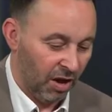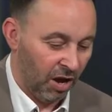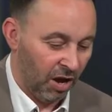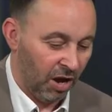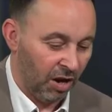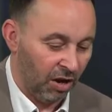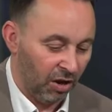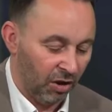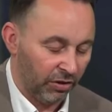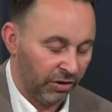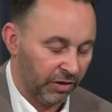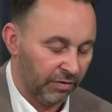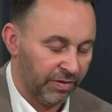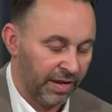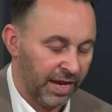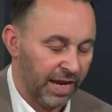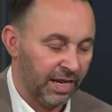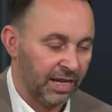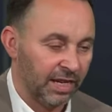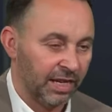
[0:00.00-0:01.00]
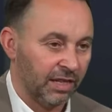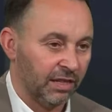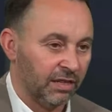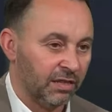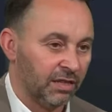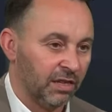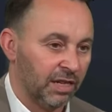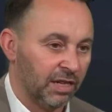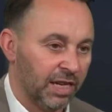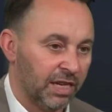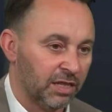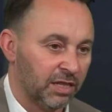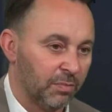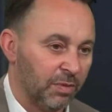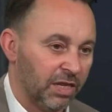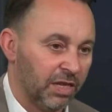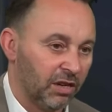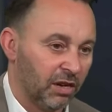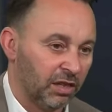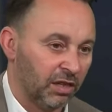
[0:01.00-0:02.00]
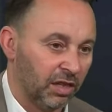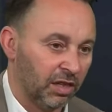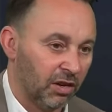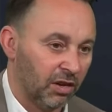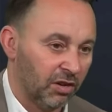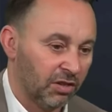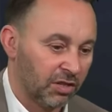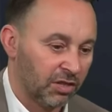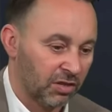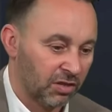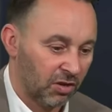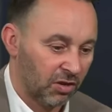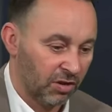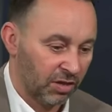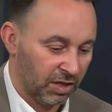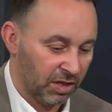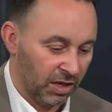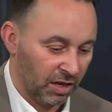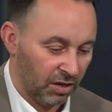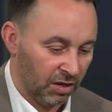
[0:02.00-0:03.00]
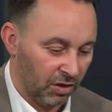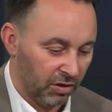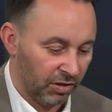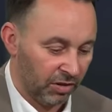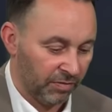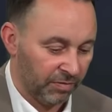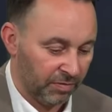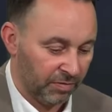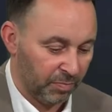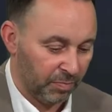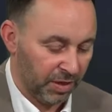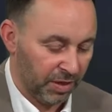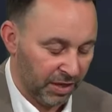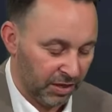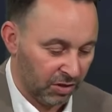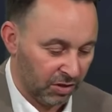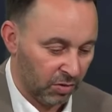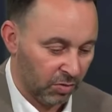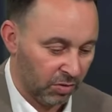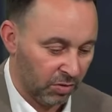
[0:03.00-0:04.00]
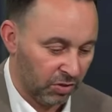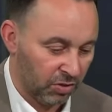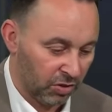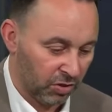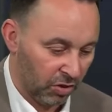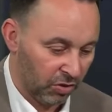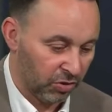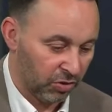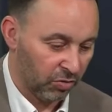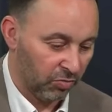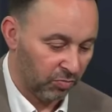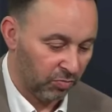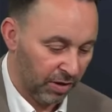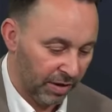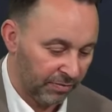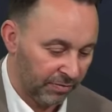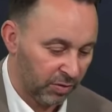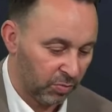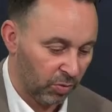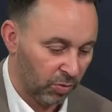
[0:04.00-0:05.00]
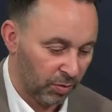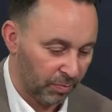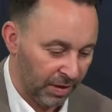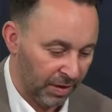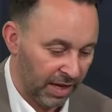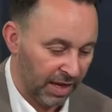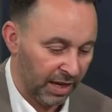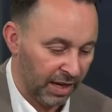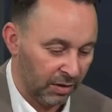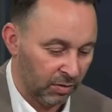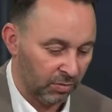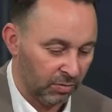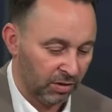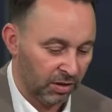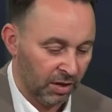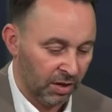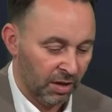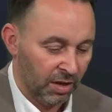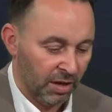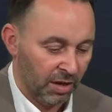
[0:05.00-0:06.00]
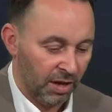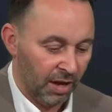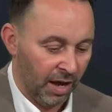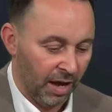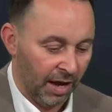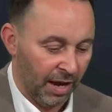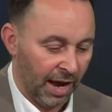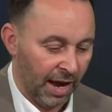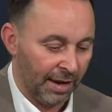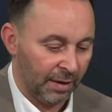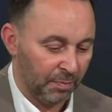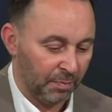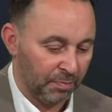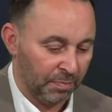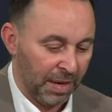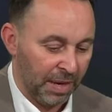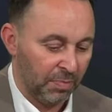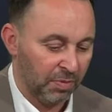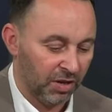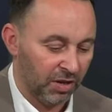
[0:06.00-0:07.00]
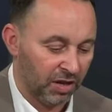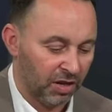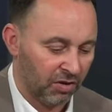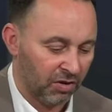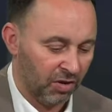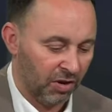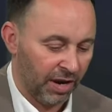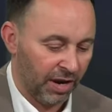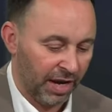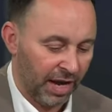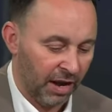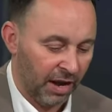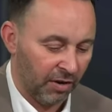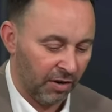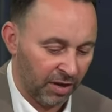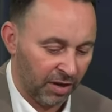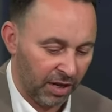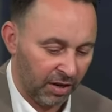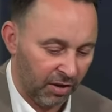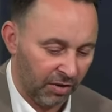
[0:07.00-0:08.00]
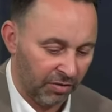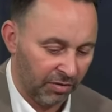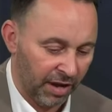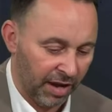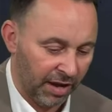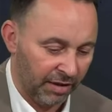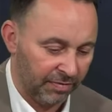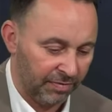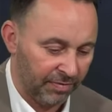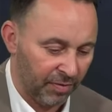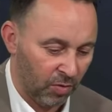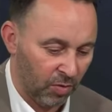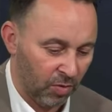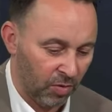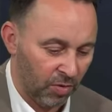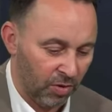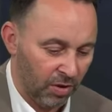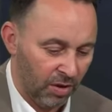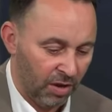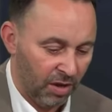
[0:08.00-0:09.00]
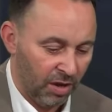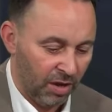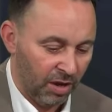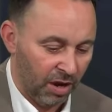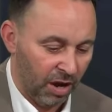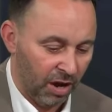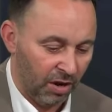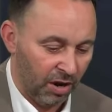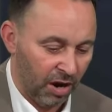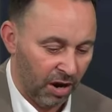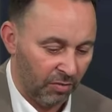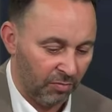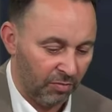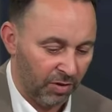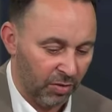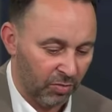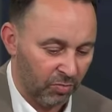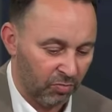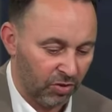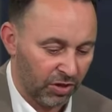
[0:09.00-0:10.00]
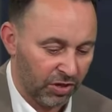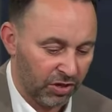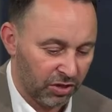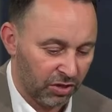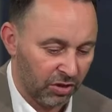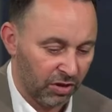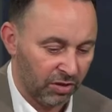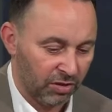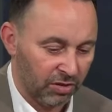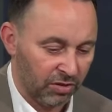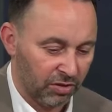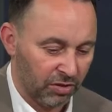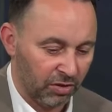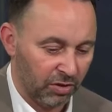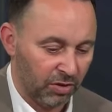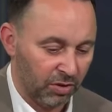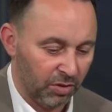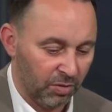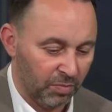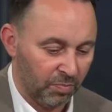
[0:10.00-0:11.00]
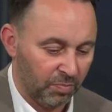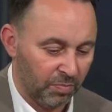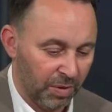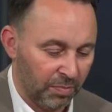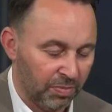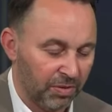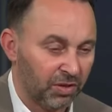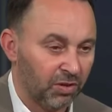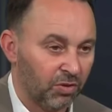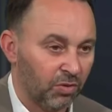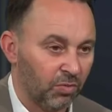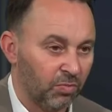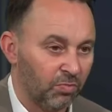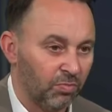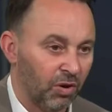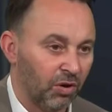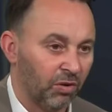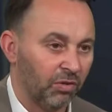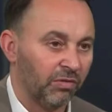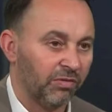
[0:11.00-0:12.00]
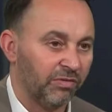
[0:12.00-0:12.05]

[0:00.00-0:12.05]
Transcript: a lot of healing that needs to be done in our society. A lot of political and social rifts would be healed. And people are crying out, really, aren't they, for a real return to biblical moral